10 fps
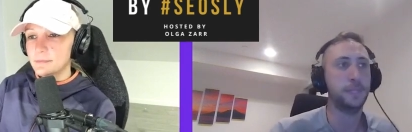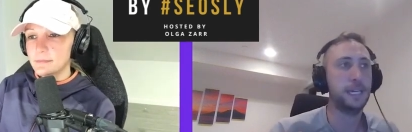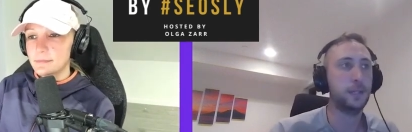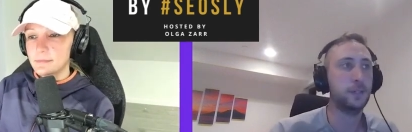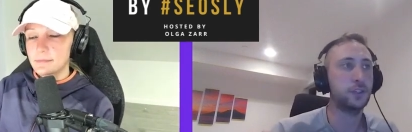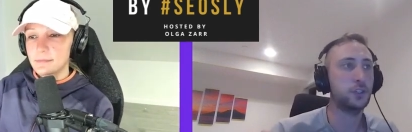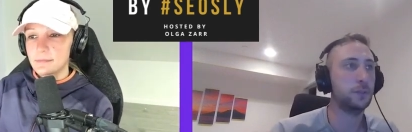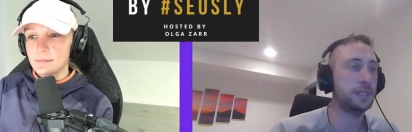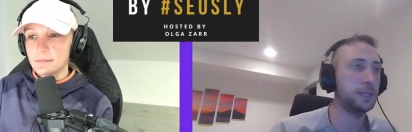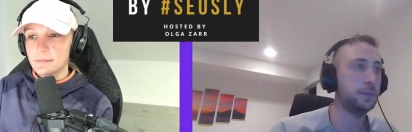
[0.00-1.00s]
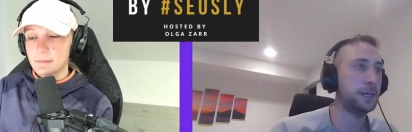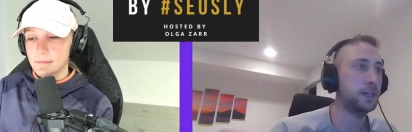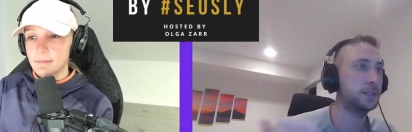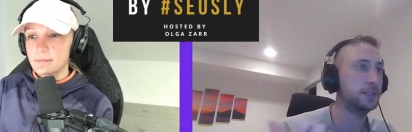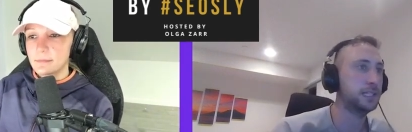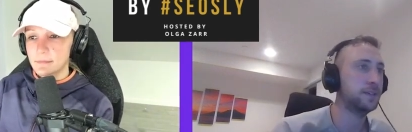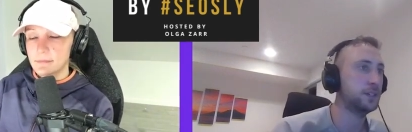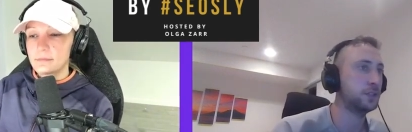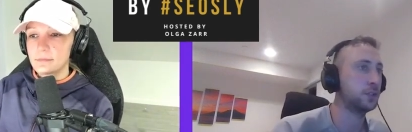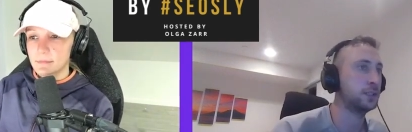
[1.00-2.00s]
Speaker 1: anyone can shoot me an email. It's dave at
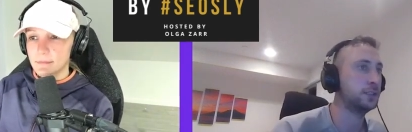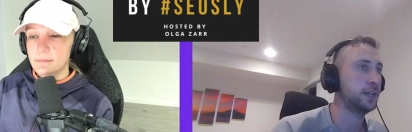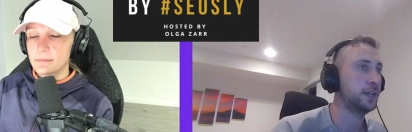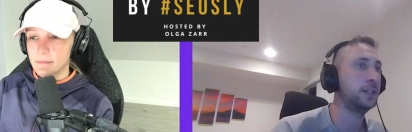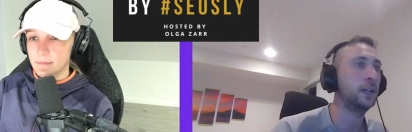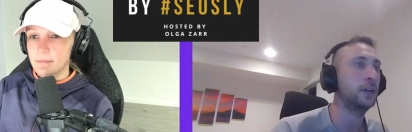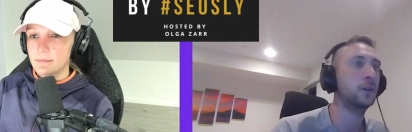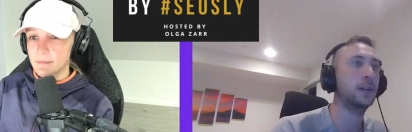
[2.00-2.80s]
shortlist.io.